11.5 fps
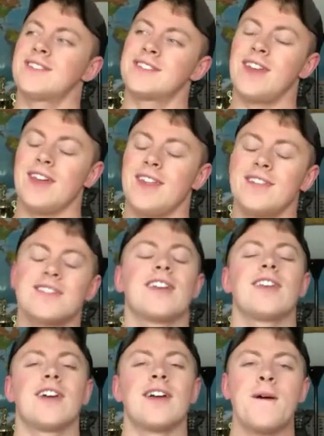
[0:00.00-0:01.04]
That's today, that's
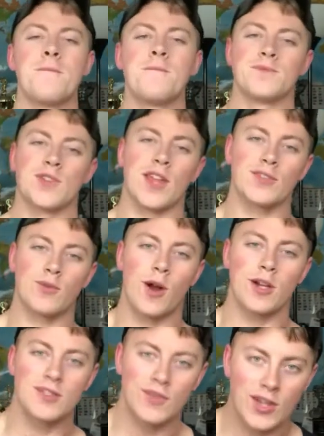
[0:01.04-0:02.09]
Sunday. So thanks for
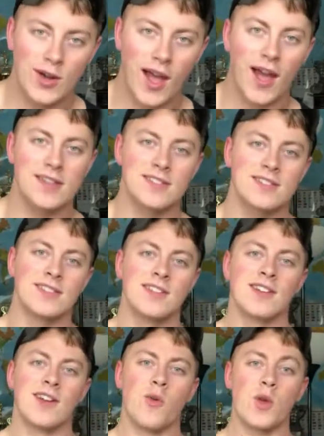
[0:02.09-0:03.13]
watching the video, guys.
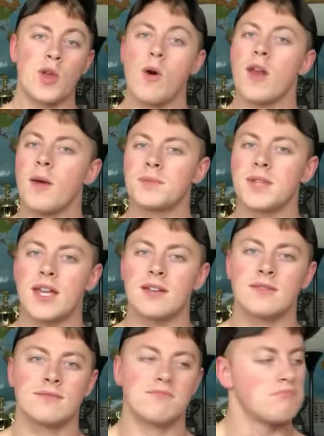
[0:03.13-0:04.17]
Week one
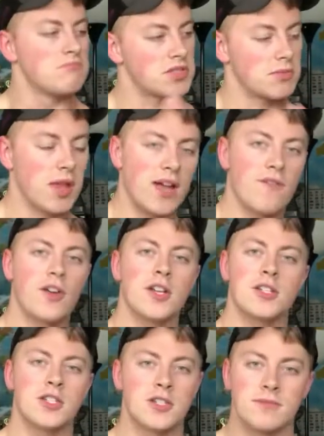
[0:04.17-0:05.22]
update, some leg
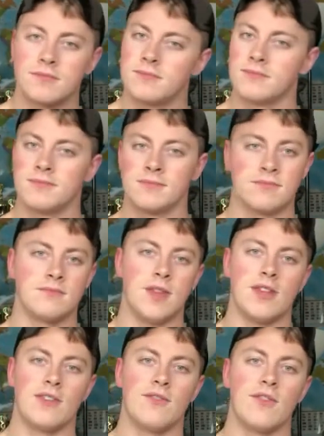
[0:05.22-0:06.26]
footage,
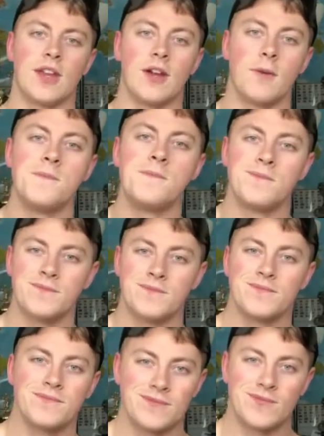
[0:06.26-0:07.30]
easy video.
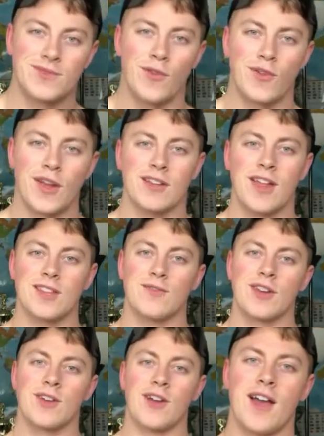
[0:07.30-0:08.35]
Don't forget to like the
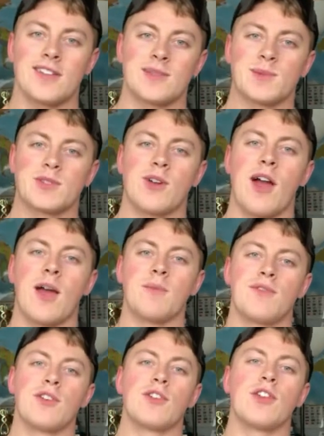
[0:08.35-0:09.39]
guys.
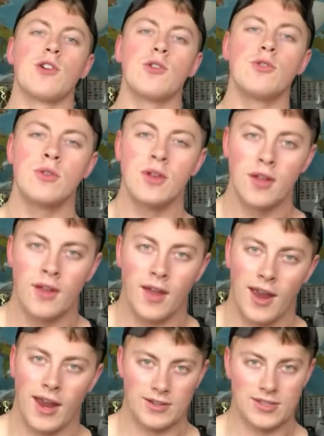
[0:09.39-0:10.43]
Subscribe if you're new,
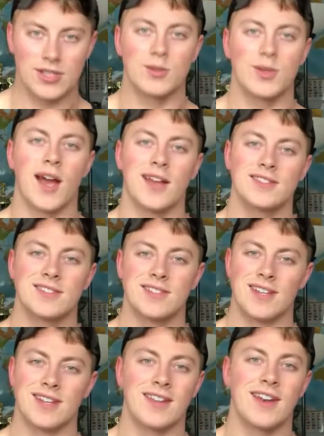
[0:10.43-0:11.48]
and I'll see you guys
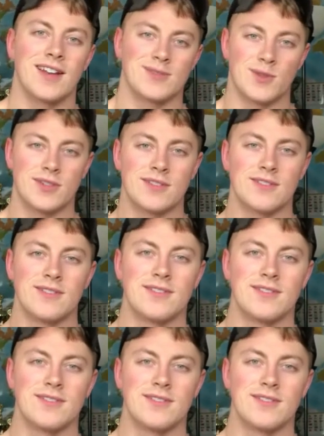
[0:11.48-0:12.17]
in the next one.